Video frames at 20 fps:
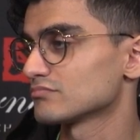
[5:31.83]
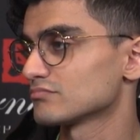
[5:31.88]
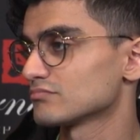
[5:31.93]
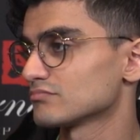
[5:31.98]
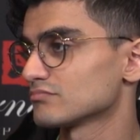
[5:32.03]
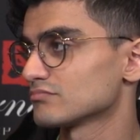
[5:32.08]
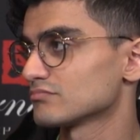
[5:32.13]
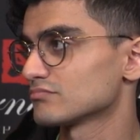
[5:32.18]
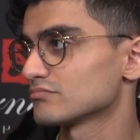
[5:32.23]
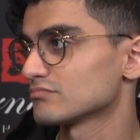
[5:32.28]

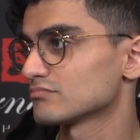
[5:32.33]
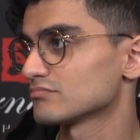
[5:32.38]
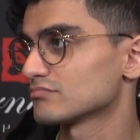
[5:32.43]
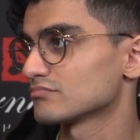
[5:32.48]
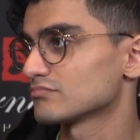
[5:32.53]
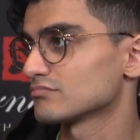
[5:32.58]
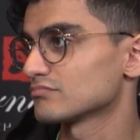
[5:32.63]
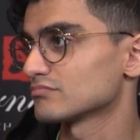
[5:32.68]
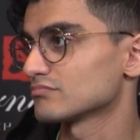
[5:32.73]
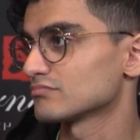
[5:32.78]

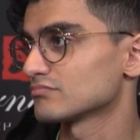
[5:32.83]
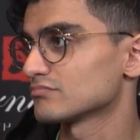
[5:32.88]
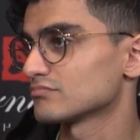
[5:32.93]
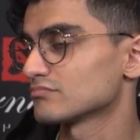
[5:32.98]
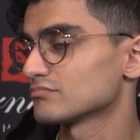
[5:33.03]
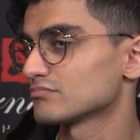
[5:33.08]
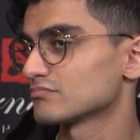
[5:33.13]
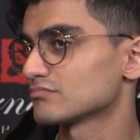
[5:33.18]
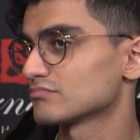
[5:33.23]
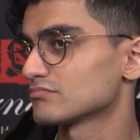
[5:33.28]

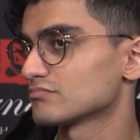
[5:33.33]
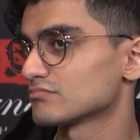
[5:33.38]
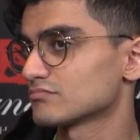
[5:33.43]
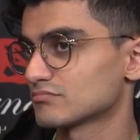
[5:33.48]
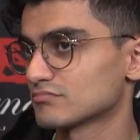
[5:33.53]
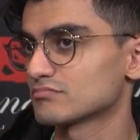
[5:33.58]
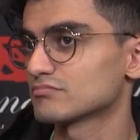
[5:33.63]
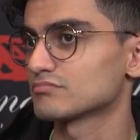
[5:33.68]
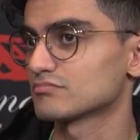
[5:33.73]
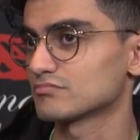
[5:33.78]

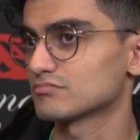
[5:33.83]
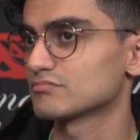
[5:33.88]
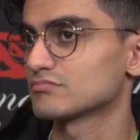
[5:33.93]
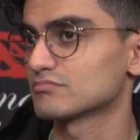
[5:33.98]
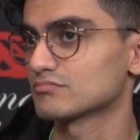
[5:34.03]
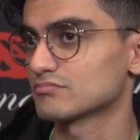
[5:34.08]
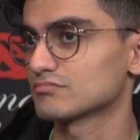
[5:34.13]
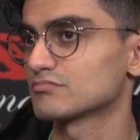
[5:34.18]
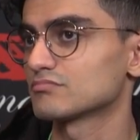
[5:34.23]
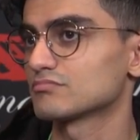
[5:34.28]

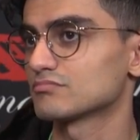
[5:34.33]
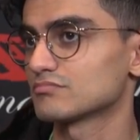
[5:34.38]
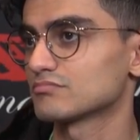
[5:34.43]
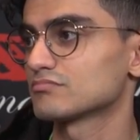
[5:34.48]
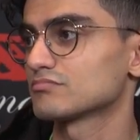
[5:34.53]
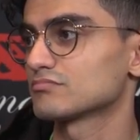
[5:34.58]
This person isn't speaking.